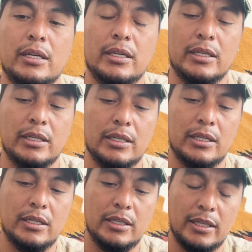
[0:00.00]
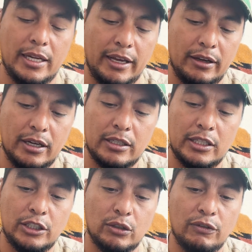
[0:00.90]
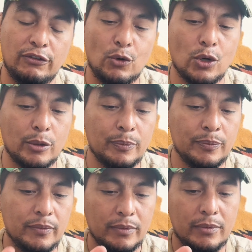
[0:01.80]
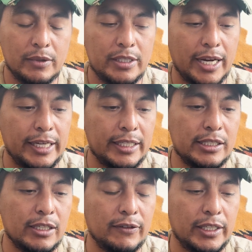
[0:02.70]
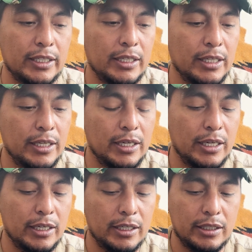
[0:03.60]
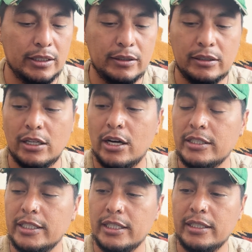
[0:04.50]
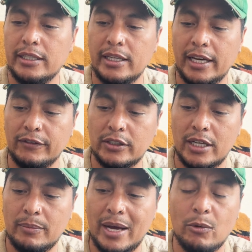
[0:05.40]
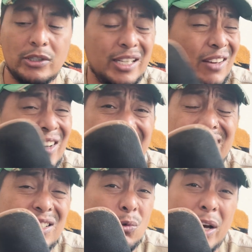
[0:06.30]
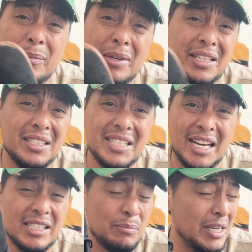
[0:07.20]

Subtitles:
The like initial form tightness of it lost it after time. I will say I've gotten these wet many a times.